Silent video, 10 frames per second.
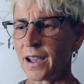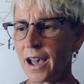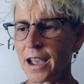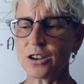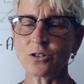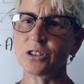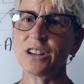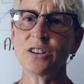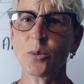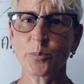I
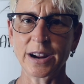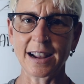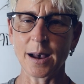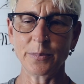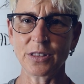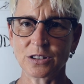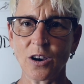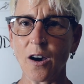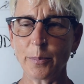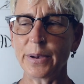usually don't bring up the
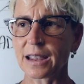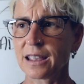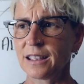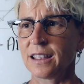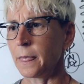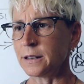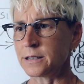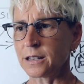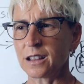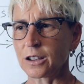topic
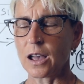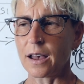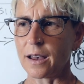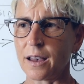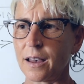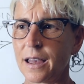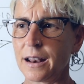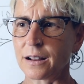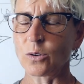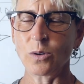until a, a,
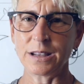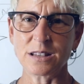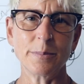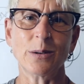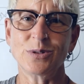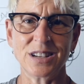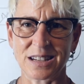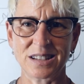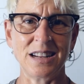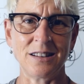a goalie's about
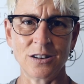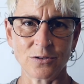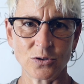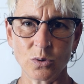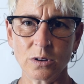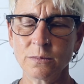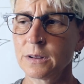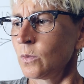16 years old.